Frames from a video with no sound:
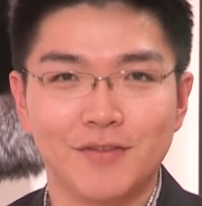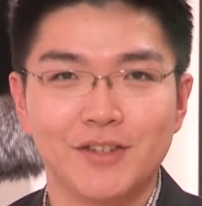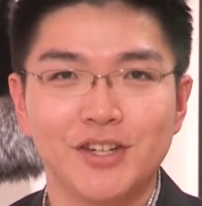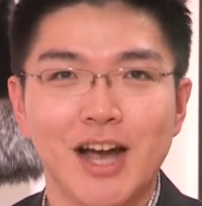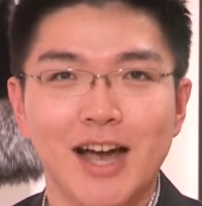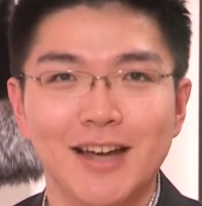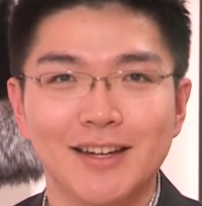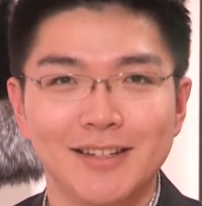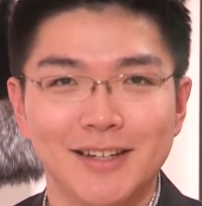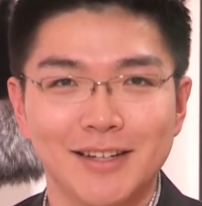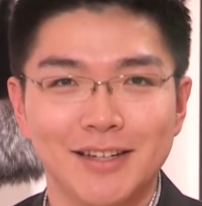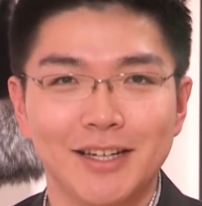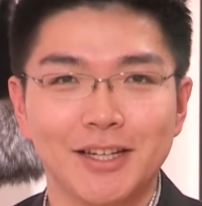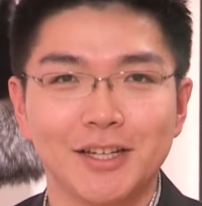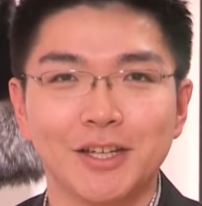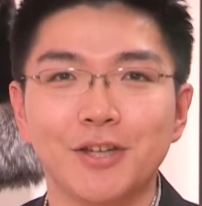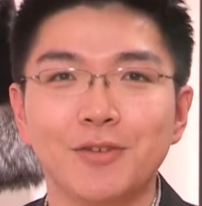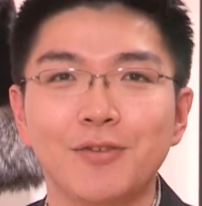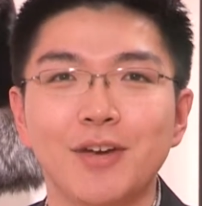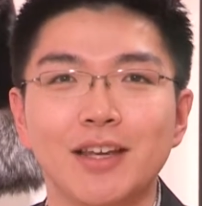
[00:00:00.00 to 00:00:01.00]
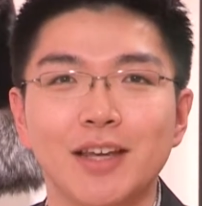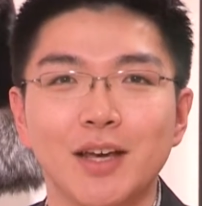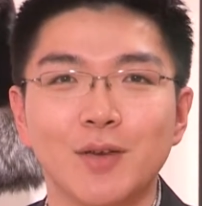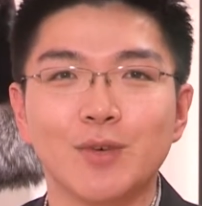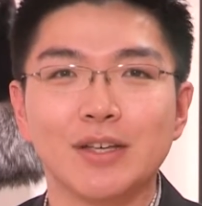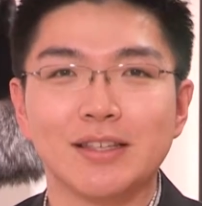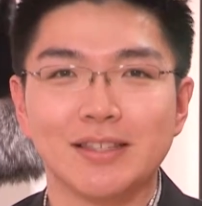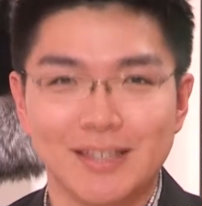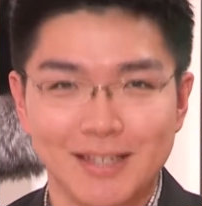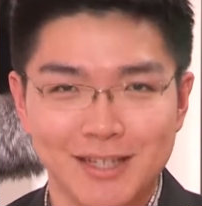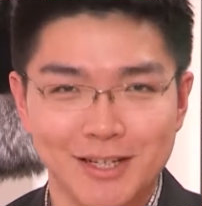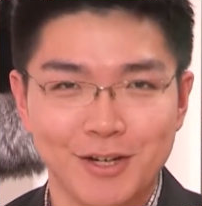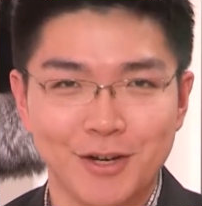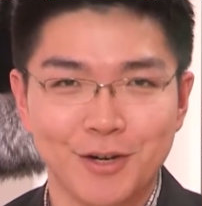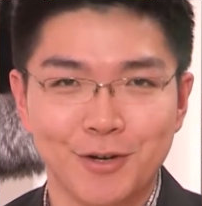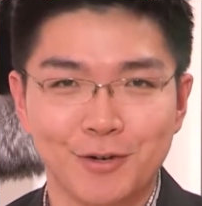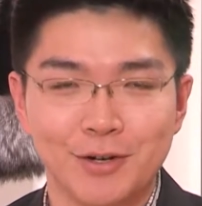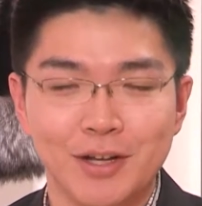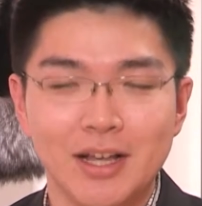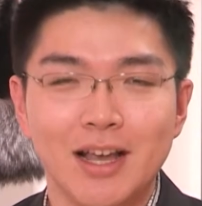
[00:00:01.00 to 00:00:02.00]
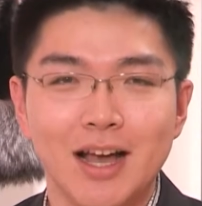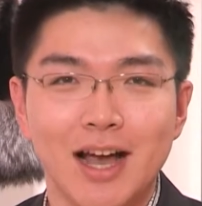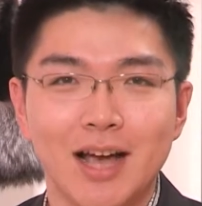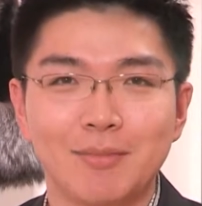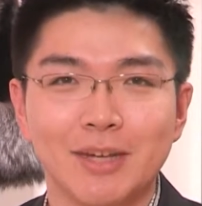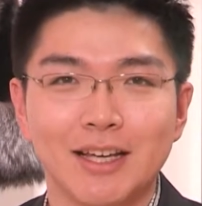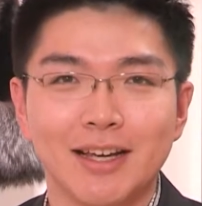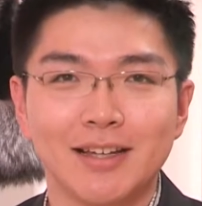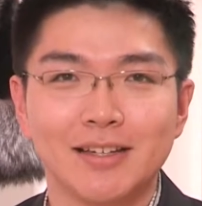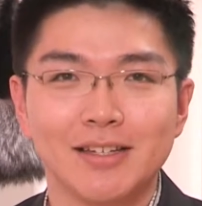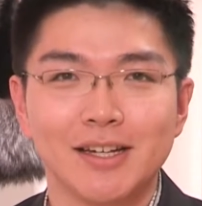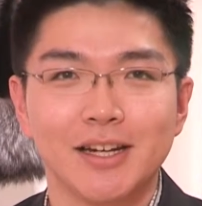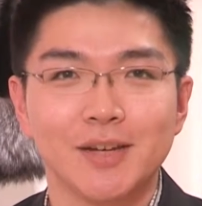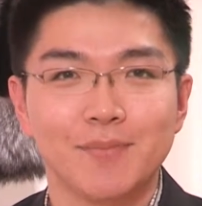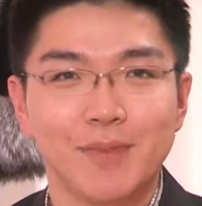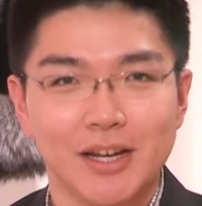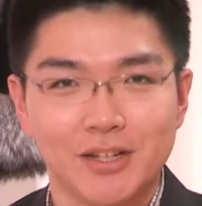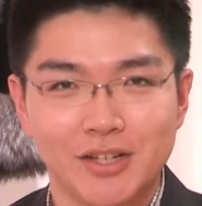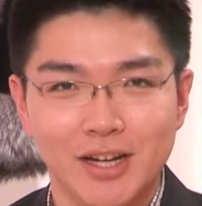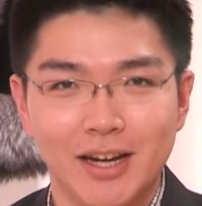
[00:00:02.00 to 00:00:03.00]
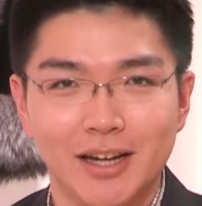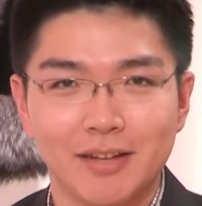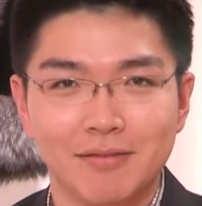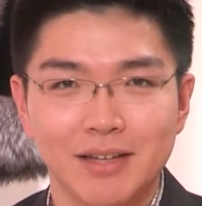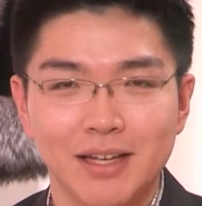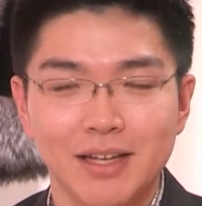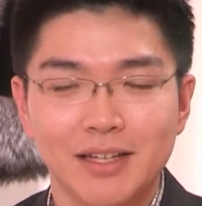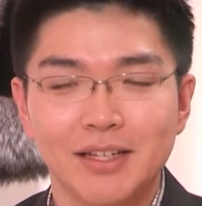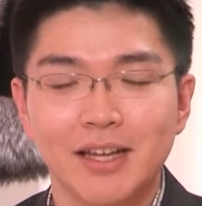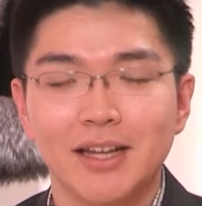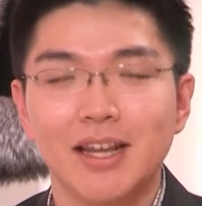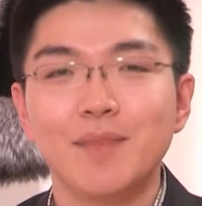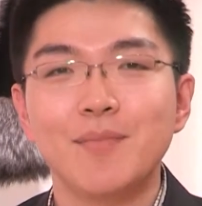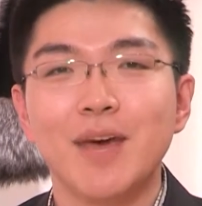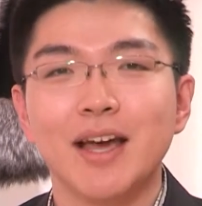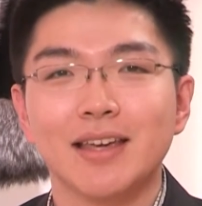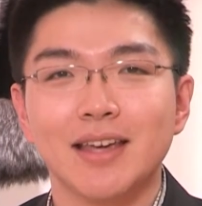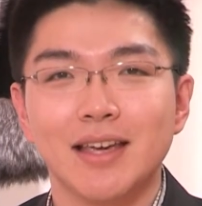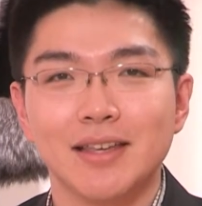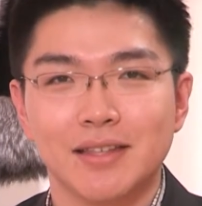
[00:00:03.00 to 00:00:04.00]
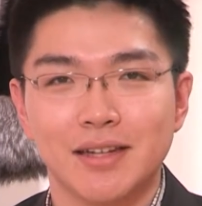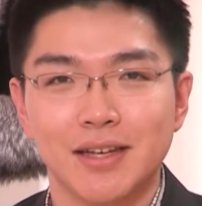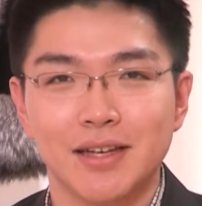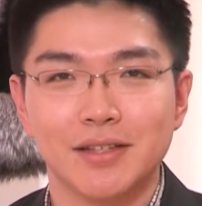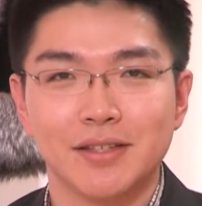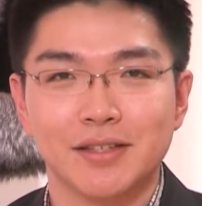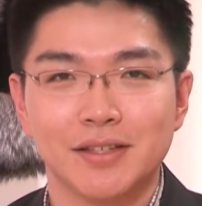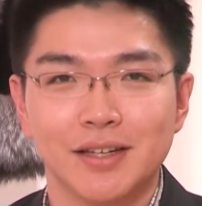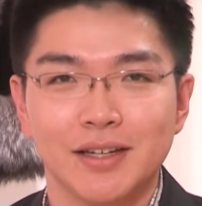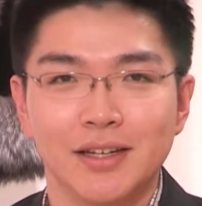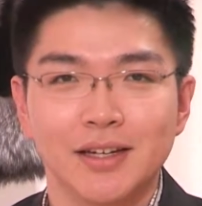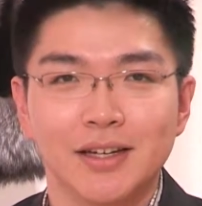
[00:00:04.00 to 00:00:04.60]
of China Daily Q&A with CEO. I'm Lin Hanqing in Beijing. Today my guest is